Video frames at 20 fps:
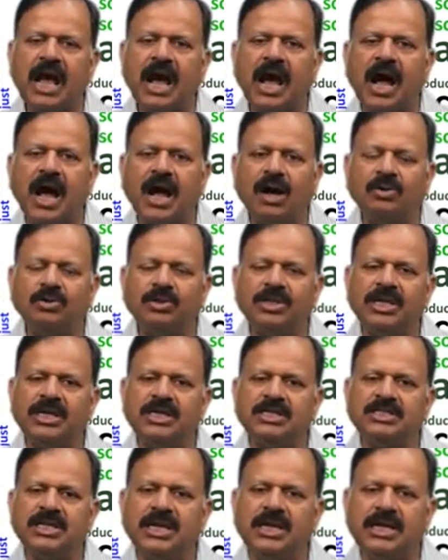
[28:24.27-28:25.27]
how there
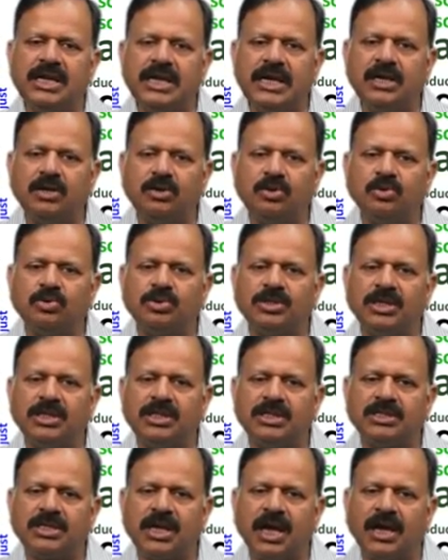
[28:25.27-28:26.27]
is a need to
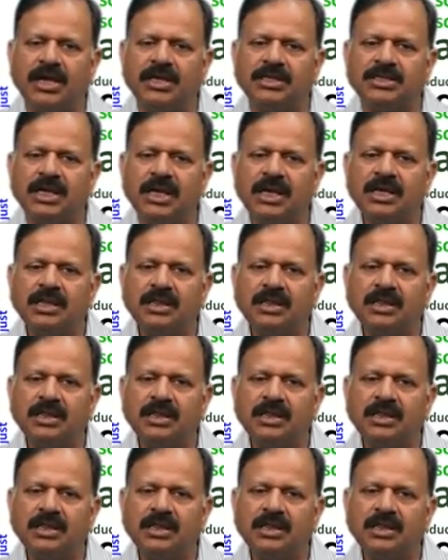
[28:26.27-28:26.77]
synthesize